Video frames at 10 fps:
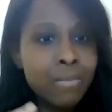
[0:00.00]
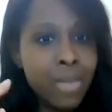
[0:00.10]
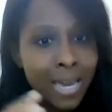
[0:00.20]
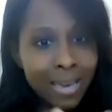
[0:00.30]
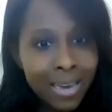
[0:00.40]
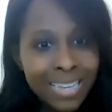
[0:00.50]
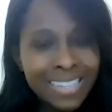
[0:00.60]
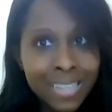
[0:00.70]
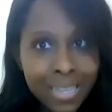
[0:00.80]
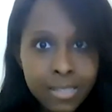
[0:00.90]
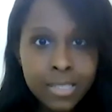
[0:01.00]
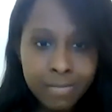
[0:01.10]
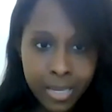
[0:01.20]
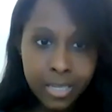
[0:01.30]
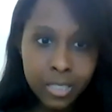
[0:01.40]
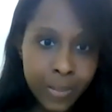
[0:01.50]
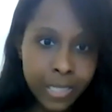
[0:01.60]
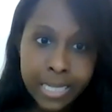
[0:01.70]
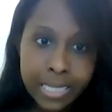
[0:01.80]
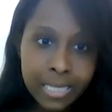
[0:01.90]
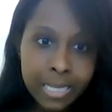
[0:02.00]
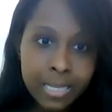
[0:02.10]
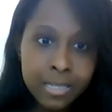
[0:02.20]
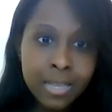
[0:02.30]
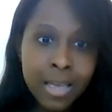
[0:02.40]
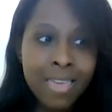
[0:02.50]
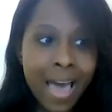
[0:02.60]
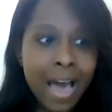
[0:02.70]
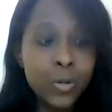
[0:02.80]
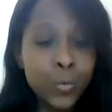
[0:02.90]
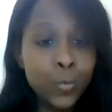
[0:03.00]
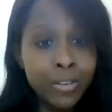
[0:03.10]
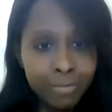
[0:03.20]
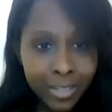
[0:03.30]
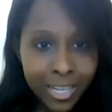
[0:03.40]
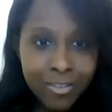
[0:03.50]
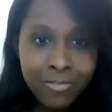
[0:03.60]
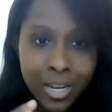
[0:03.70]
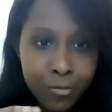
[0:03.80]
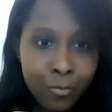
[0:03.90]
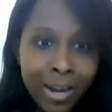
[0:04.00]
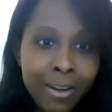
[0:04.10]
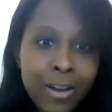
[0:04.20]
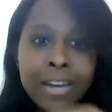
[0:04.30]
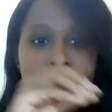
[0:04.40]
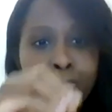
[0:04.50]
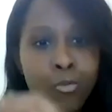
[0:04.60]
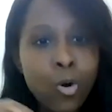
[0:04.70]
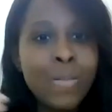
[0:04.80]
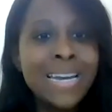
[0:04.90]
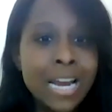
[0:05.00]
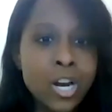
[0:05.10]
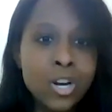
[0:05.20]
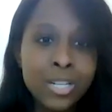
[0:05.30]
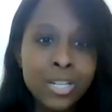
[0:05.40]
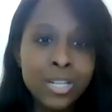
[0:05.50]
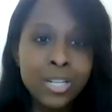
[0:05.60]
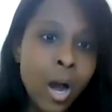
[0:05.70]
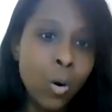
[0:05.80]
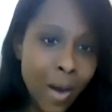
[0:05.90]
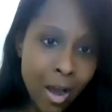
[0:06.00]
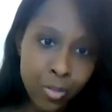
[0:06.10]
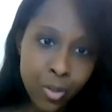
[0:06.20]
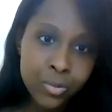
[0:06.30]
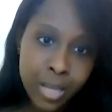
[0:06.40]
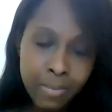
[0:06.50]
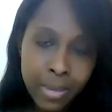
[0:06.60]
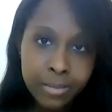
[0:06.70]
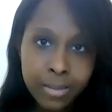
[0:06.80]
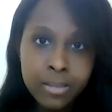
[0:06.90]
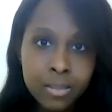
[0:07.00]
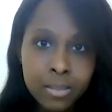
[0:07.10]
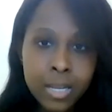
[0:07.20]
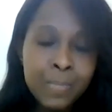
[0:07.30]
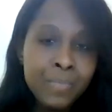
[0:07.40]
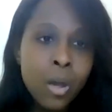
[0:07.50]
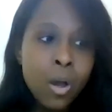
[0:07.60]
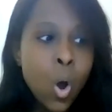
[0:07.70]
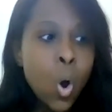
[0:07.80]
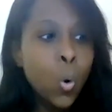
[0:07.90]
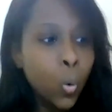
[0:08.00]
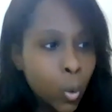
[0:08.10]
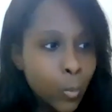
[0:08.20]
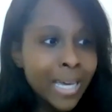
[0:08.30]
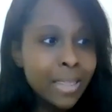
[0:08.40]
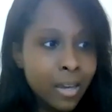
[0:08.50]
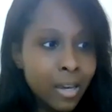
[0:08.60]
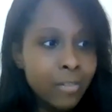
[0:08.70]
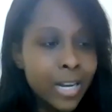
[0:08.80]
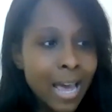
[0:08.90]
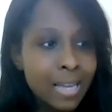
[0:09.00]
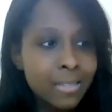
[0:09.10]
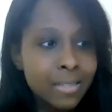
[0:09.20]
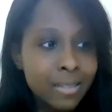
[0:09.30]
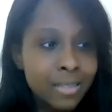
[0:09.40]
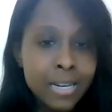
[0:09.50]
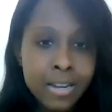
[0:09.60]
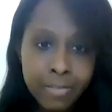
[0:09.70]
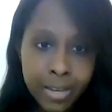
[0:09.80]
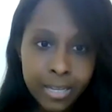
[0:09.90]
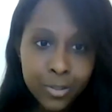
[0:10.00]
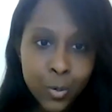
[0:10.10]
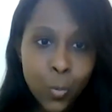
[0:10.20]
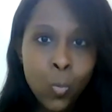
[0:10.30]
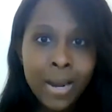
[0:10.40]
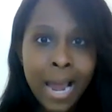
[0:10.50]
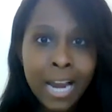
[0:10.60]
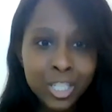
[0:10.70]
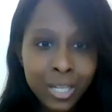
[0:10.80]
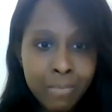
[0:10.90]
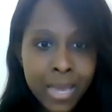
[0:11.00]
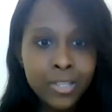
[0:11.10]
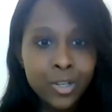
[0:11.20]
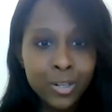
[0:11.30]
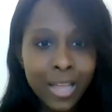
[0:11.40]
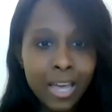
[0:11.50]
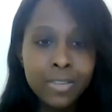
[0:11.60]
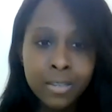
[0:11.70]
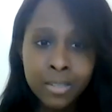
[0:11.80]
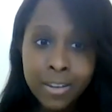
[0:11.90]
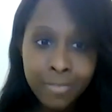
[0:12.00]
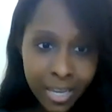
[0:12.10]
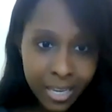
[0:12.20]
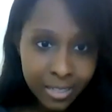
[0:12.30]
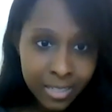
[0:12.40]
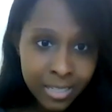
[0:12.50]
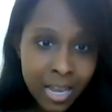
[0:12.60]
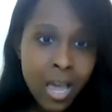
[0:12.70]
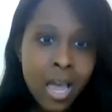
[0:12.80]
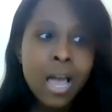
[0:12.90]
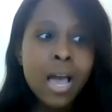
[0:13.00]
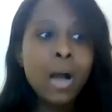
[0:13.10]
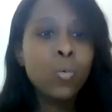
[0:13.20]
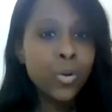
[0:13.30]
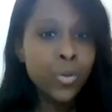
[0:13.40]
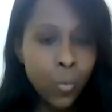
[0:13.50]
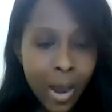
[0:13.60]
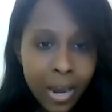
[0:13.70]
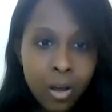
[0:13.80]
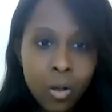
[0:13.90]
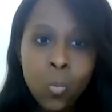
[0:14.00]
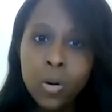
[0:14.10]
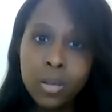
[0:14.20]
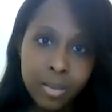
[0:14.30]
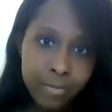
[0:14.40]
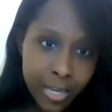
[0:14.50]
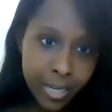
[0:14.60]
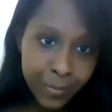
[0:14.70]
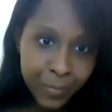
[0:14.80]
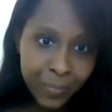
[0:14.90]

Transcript: make sense of the experiences that we've lived and kind of form a narrative around those that make sense? Or we can think of it as significant. So, what actually makes your life significant, worthwhile, worth living?